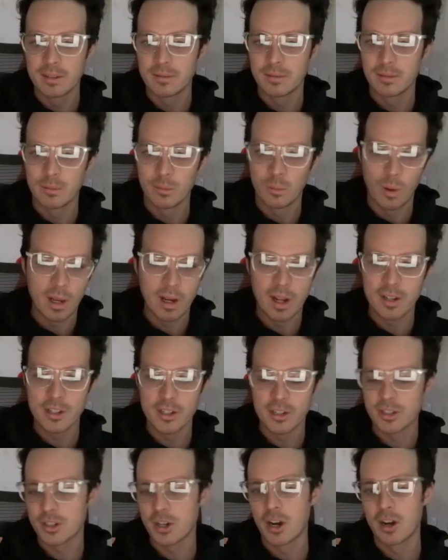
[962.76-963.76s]
Why not
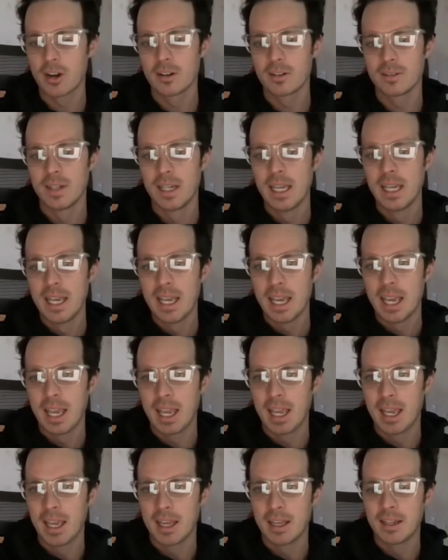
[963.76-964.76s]
just start?
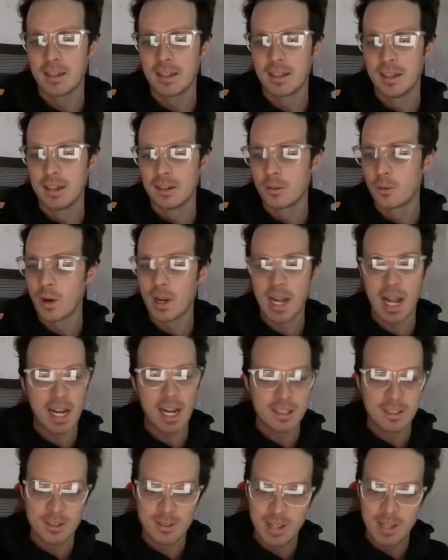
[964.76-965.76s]
And great
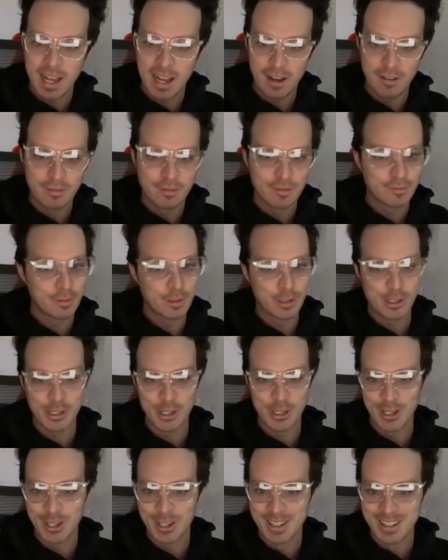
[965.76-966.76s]
attitude to have for
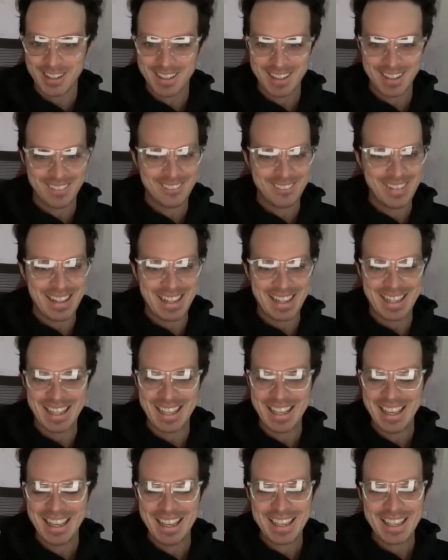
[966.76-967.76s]
sure. But,
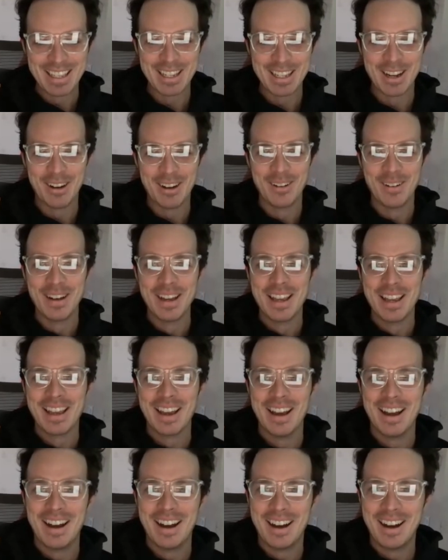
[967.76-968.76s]
you know,
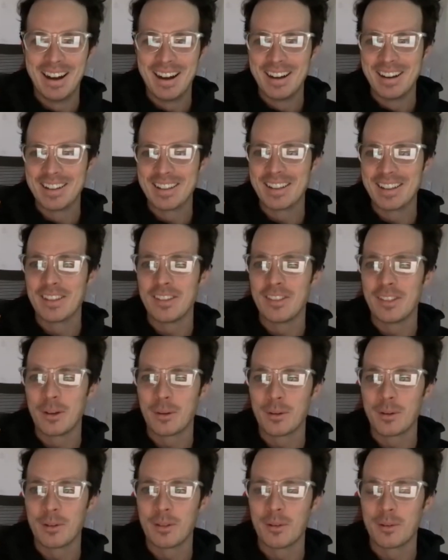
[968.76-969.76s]

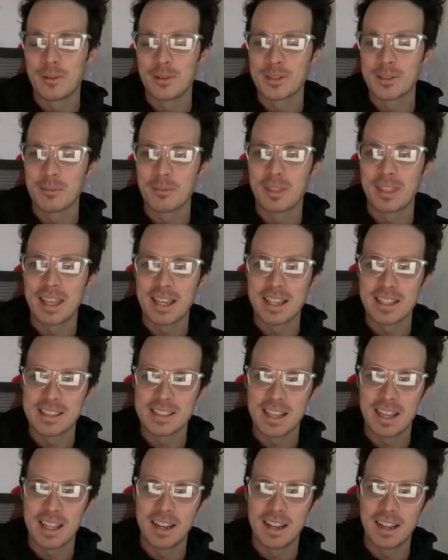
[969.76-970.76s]
there were some things
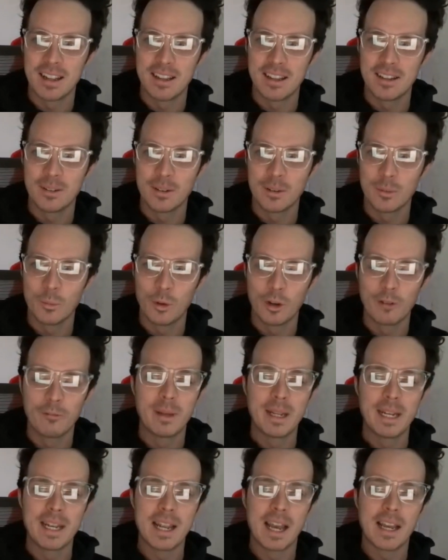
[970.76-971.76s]
that would have
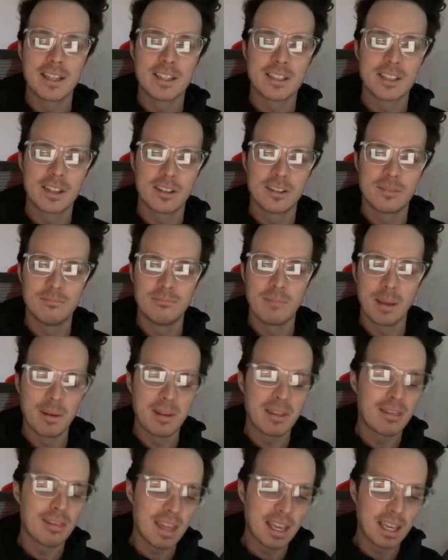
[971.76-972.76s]
been nice to maybe
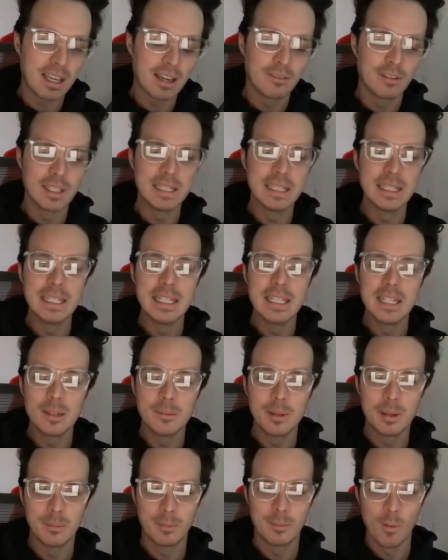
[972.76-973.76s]
think of a little
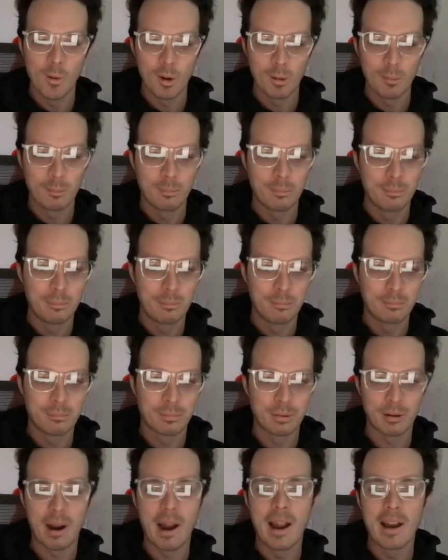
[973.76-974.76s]
bit more
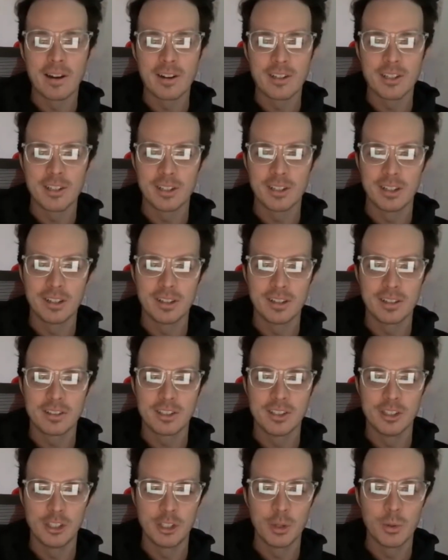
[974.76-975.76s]
prior to
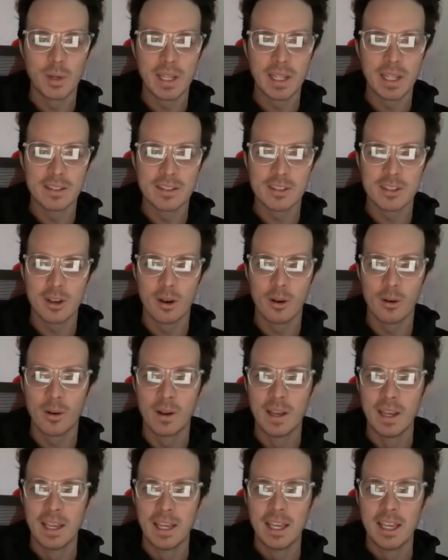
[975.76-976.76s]
doing. So,
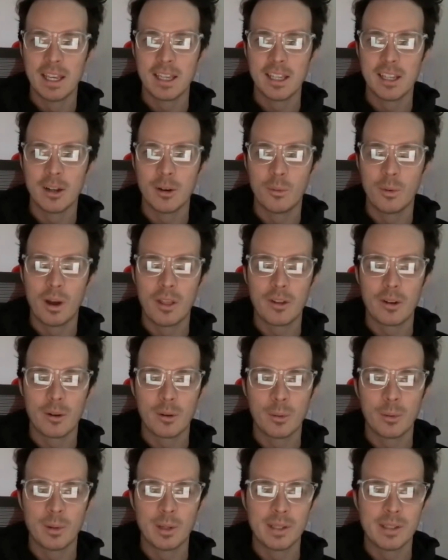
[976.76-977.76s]
whether
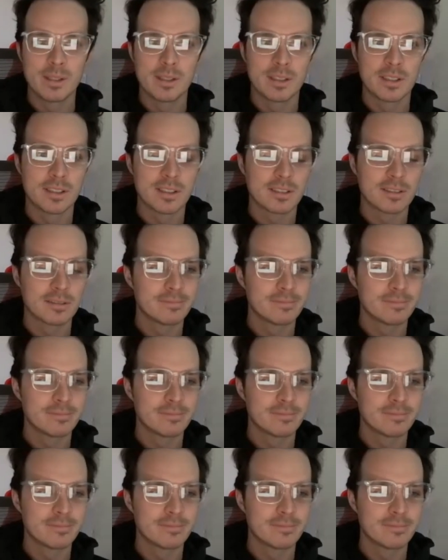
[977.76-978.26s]
it was,